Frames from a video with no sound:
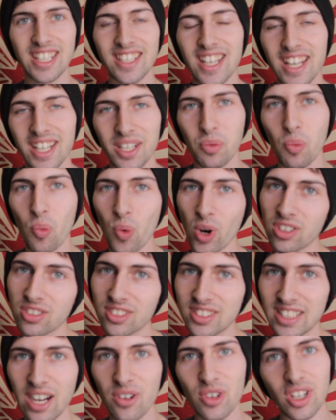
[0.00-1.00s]
getting
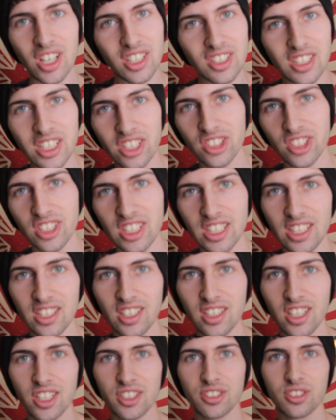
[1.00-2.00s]
words out clearly.